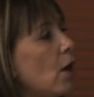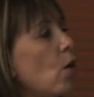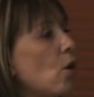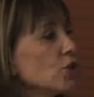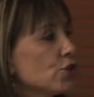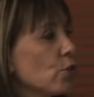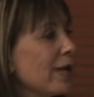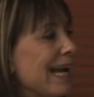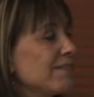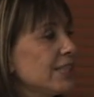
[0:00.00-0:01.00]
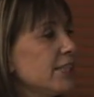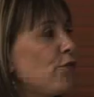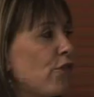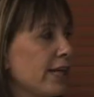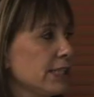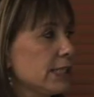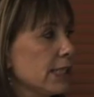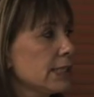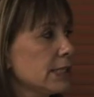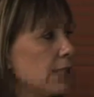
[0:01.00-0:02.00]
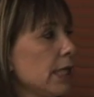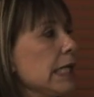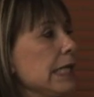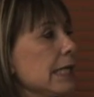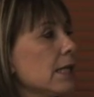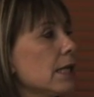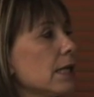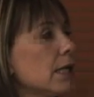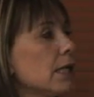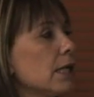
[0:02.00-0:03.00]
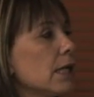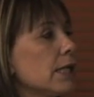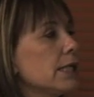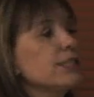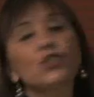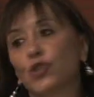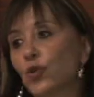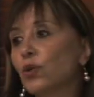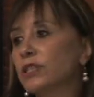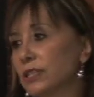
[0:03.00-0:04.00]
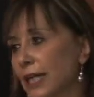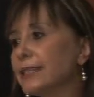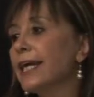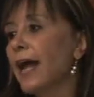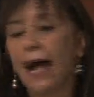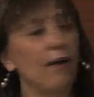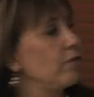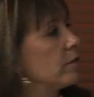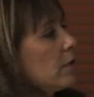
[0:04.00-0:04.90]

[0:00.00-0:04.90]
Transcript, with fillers: Also, we have differences in, in the insurance that they have.